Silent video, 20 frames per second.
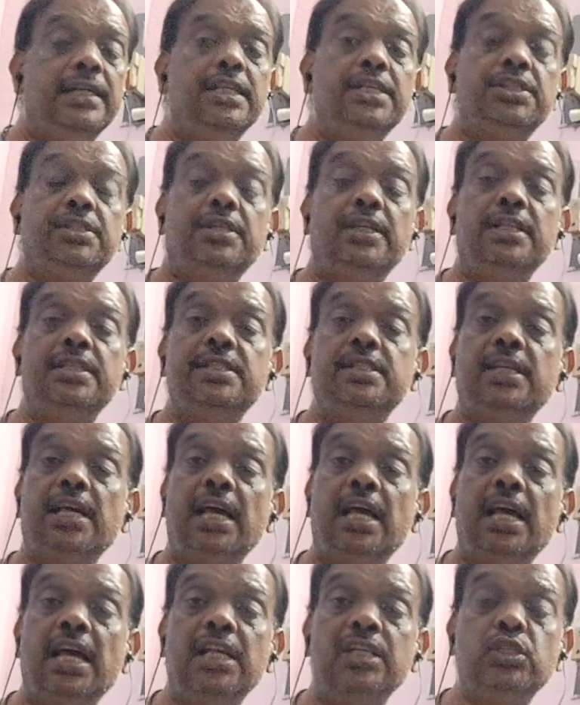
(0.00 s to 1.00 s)
Distance
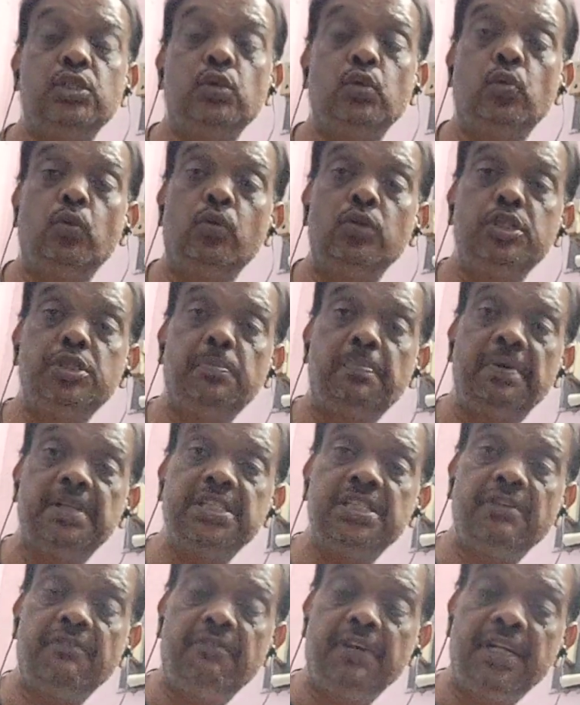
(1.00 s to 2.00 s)
has no
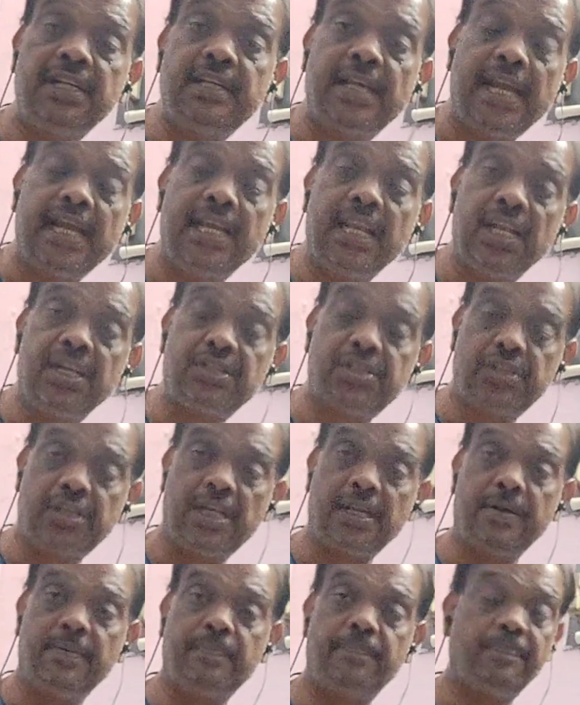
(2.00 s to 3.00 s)
specific
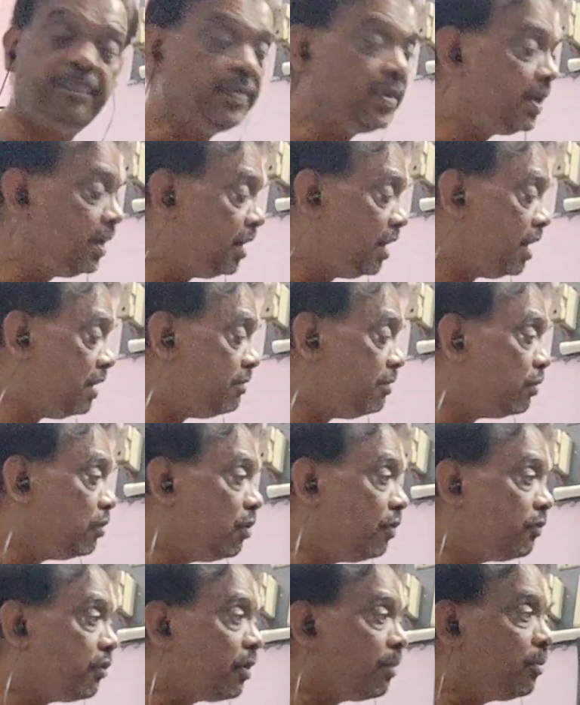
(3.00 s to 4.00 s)
direction. It will
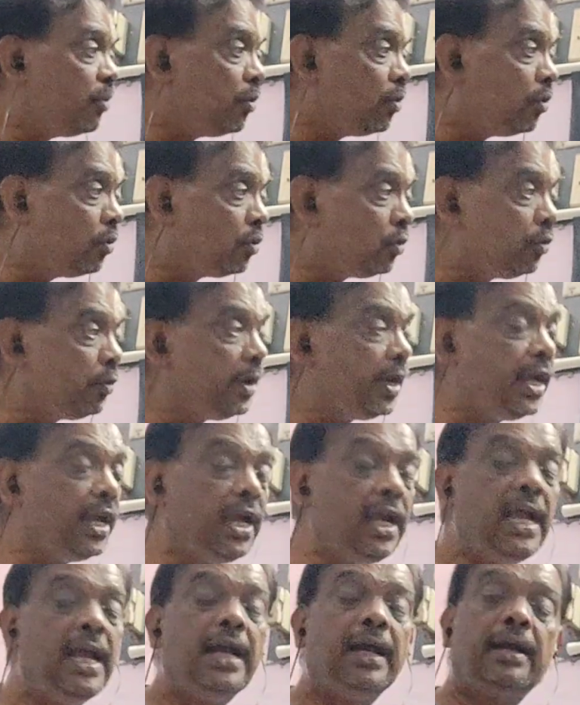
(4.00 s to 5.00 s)
go from O to
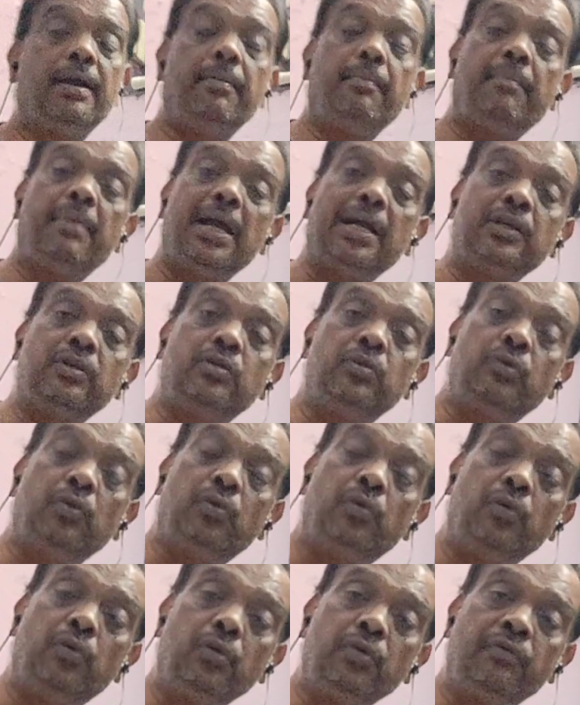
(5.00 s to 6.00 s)
A, come back to
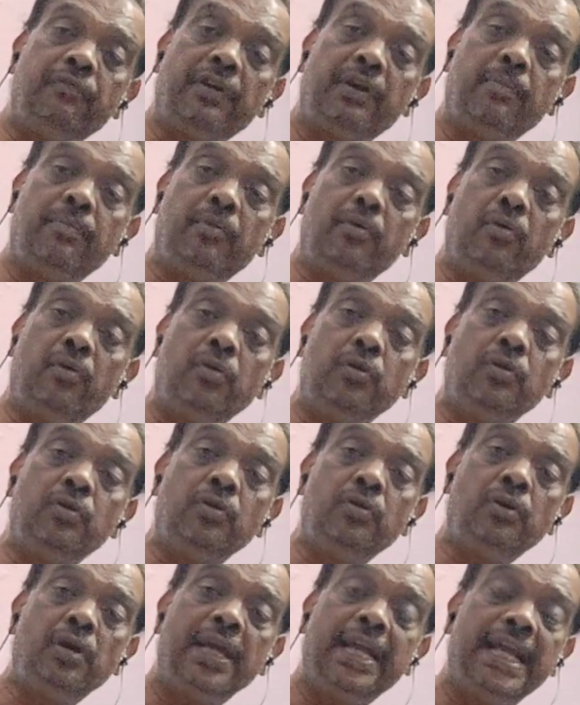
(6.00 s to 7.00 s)
O, from O
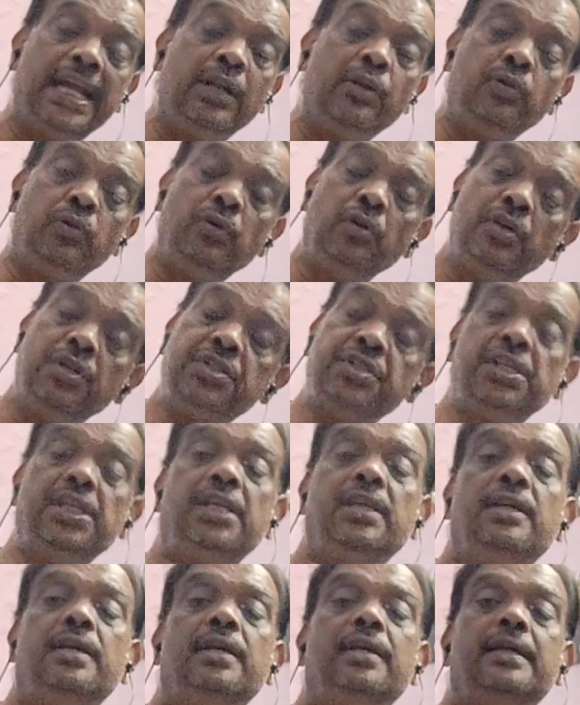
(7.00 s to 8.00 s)
to A to
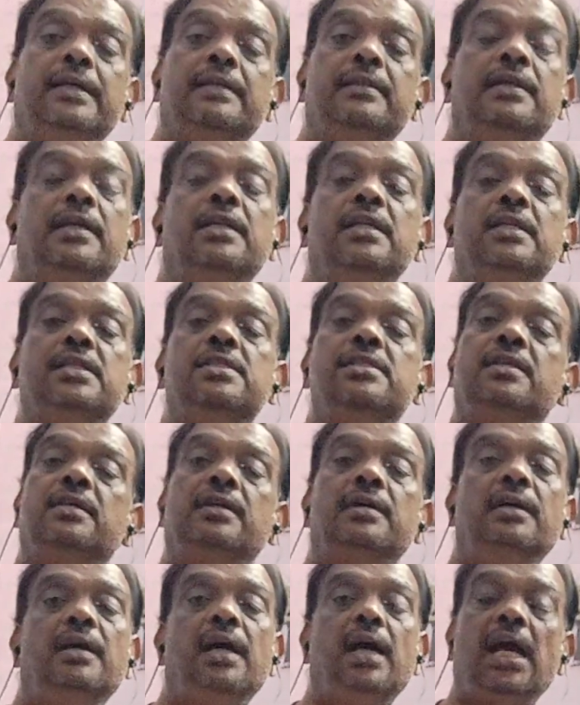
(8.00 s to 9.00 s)
C. That is
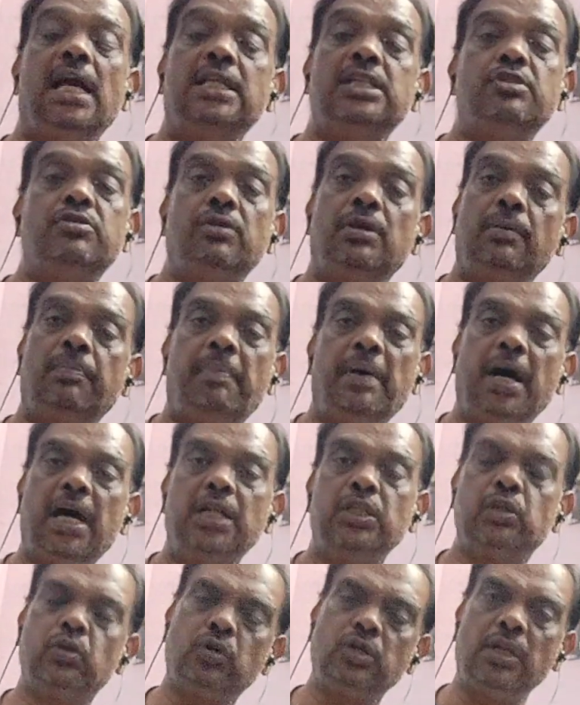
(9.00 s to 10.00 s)
actual
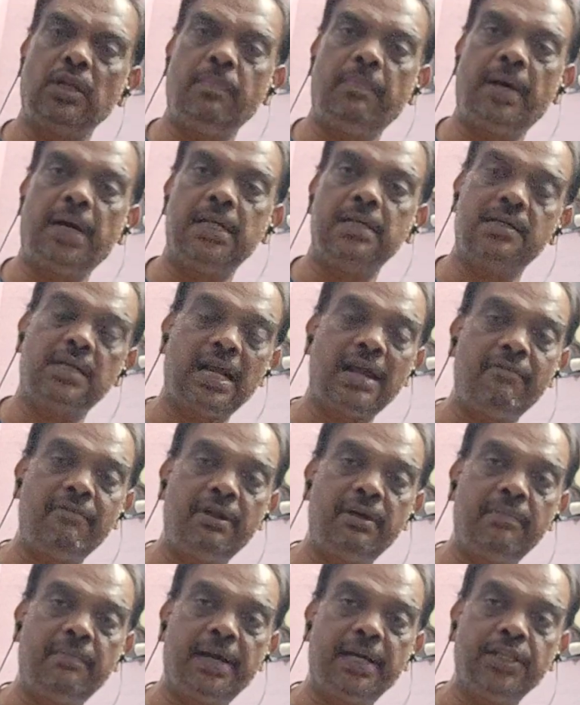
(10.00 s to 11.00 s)
path, total path
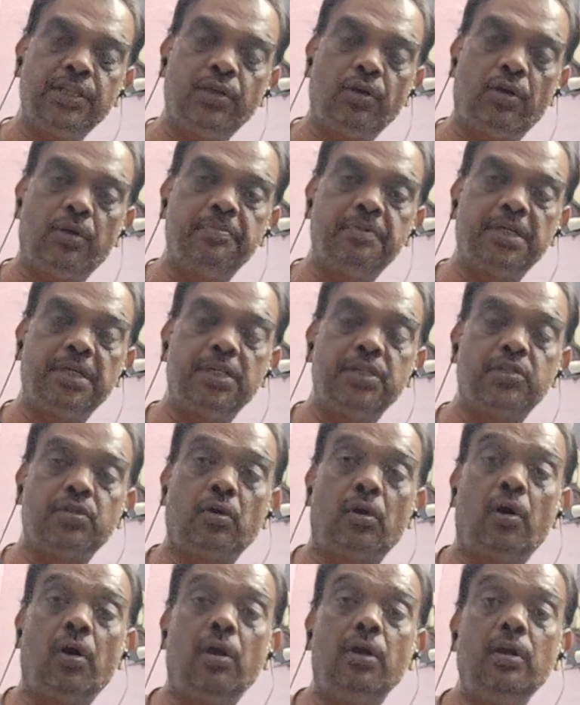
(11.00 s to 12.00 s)
traveled by the object is
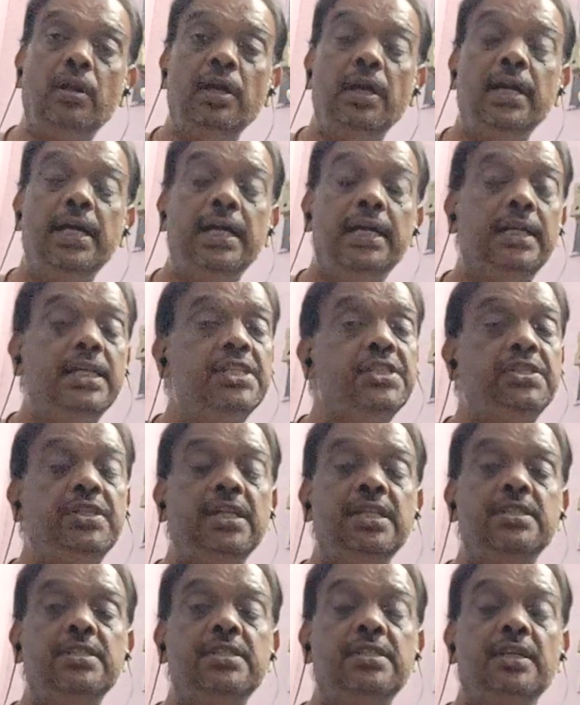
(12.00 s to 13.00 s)
called
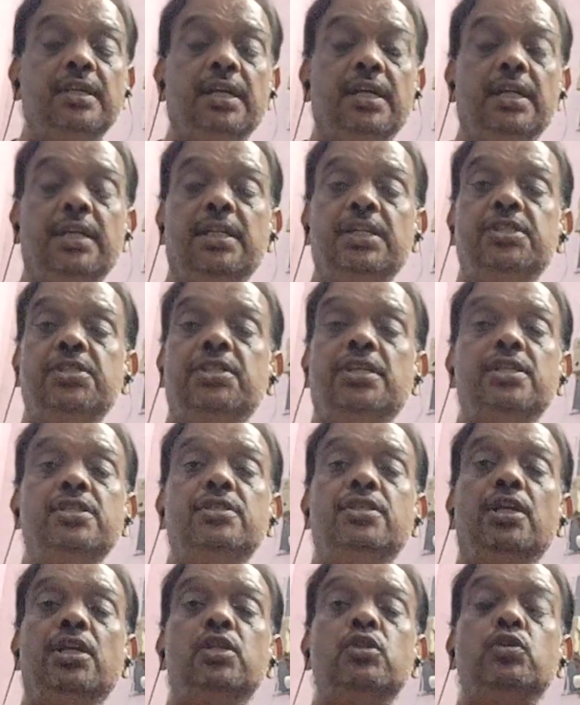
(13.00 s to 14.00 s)
distance. In
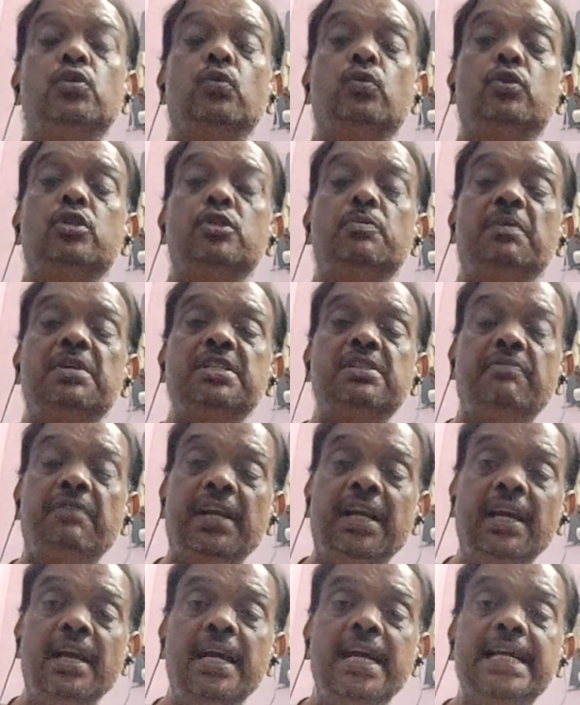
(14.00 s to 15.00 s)
distance there is no
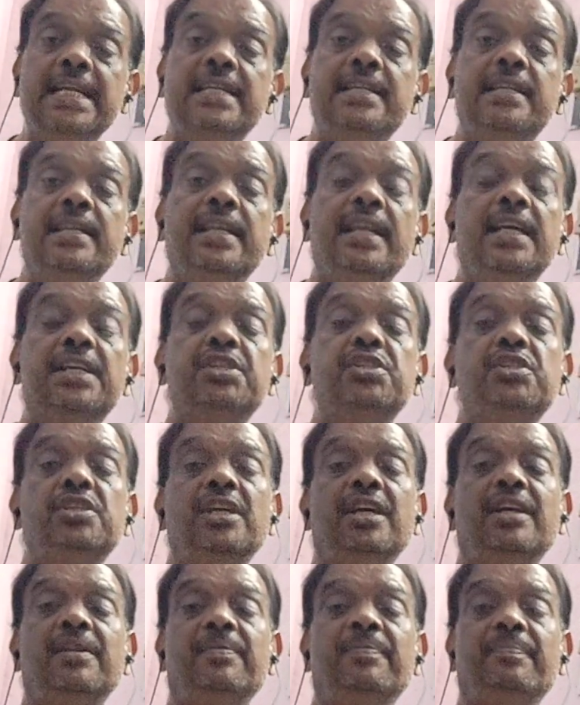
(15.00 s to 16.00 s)
specific
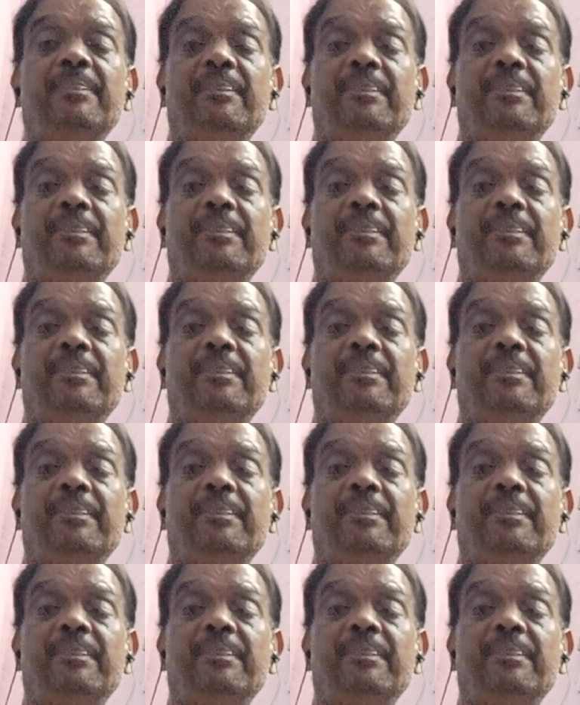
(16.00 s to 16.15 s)
direction.